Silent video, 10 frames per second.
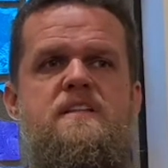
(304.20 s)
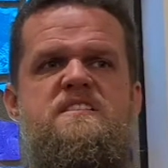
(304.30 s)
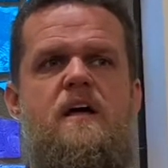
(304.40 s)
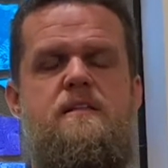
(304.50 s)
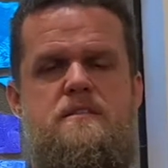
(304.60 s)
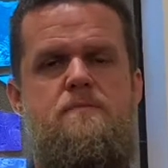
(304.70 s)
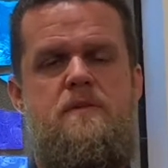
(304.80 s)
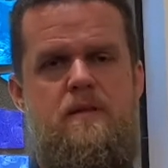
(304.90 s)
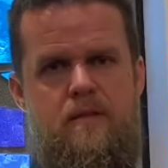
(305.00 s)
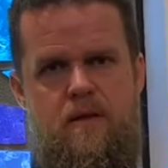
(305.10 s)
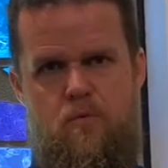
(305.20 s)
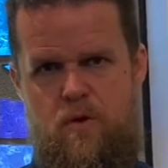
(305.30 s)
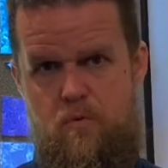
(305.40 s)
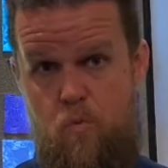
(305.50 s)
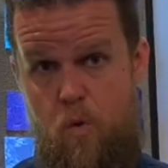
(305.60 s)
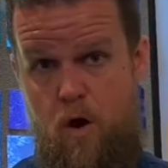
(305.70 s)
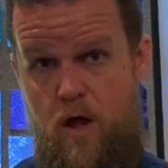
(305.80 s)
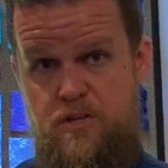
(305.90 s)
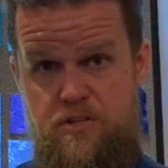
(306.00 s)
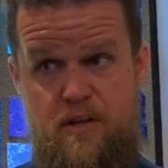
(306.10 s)
It's not something that we
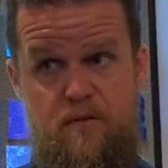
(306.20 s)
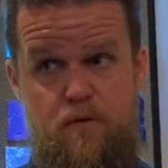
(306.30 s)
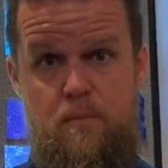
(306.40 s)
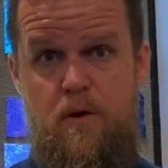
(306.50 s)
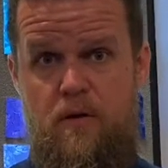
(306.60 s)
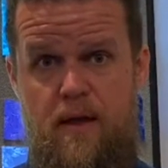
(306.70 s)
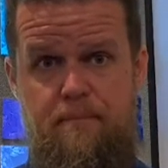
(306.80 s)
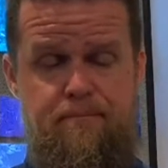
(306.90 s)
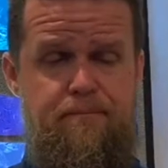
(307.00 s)
watch like a football game.